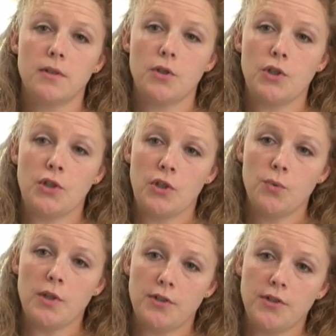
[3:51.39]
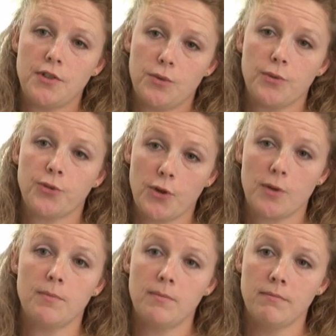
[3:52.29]
you wish to
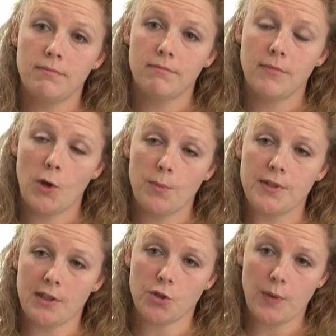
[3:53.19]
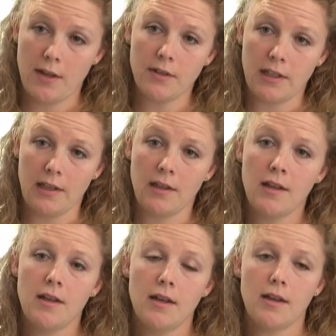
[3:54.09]
affirm homosexuality
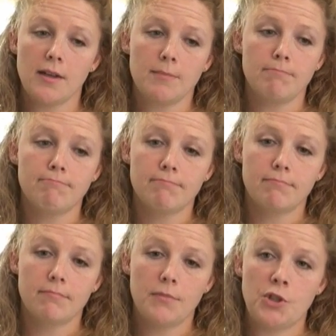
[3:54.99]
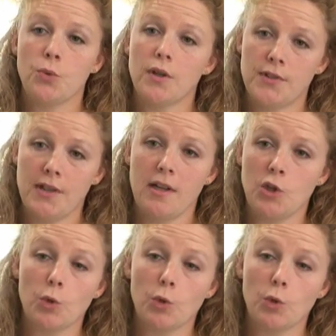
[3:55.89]
to our son.